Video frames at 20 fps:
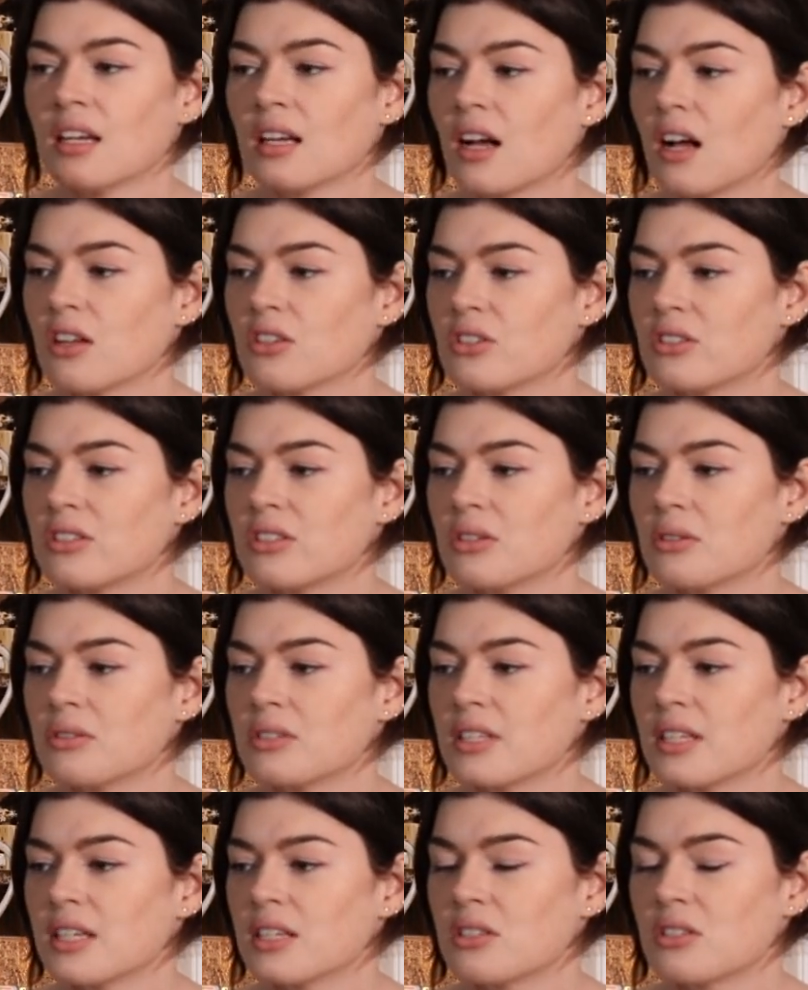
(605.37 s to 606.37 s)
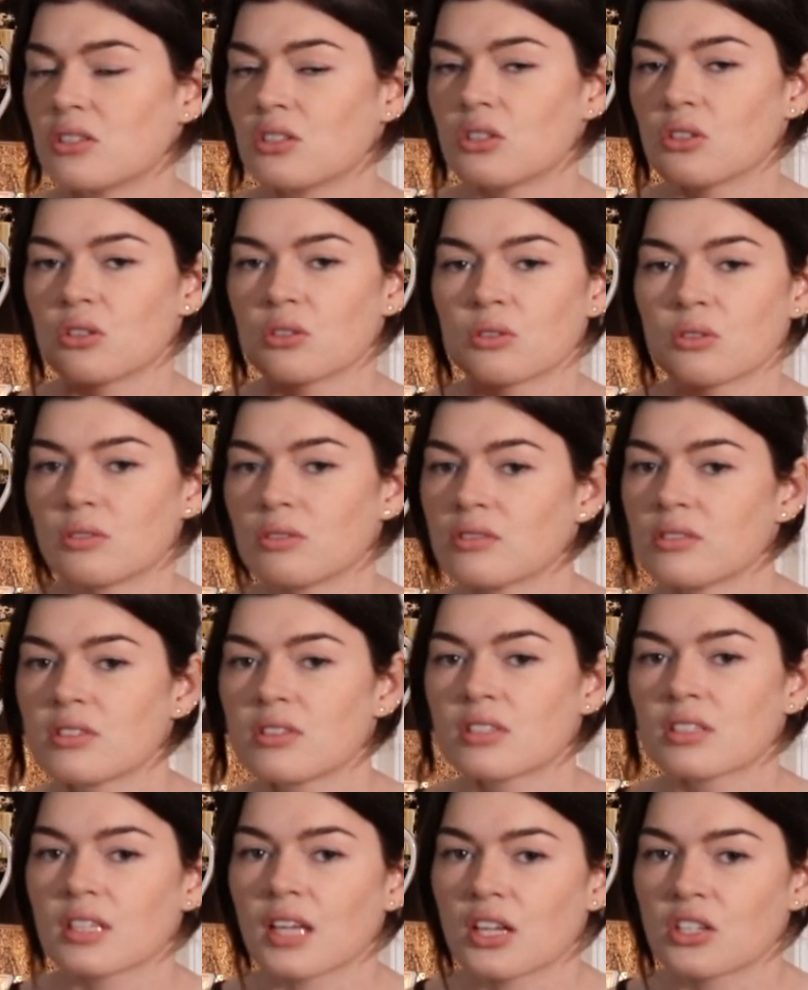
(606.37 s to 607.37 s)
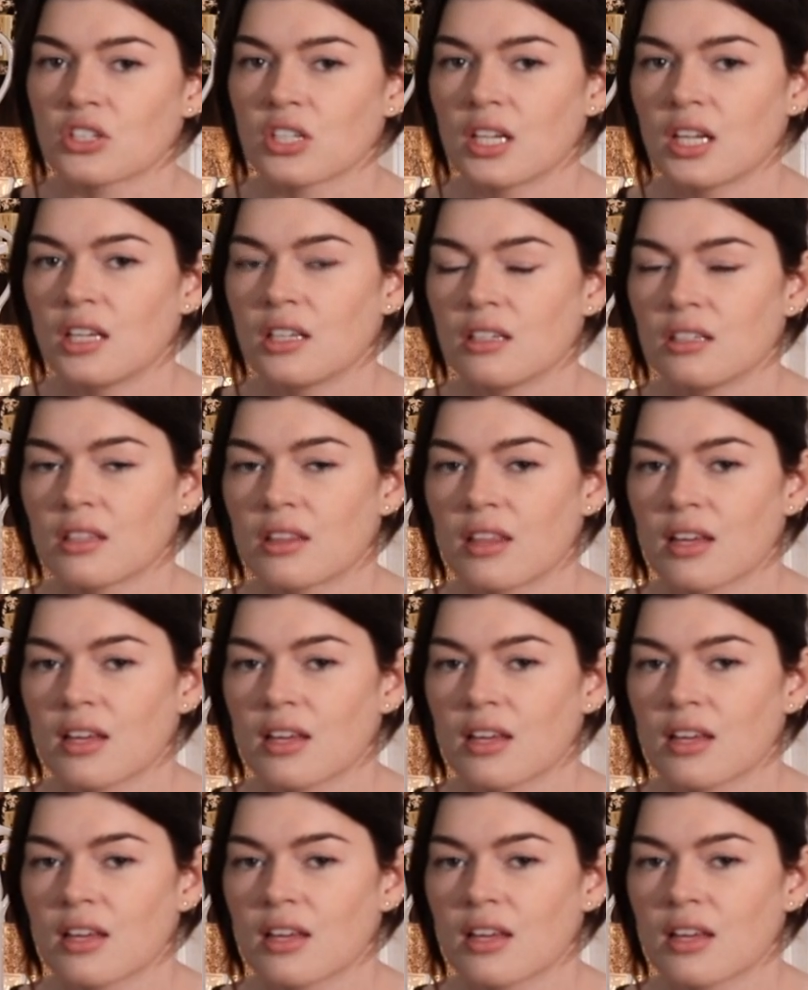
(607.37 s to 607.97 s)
I'll just use this to sketch in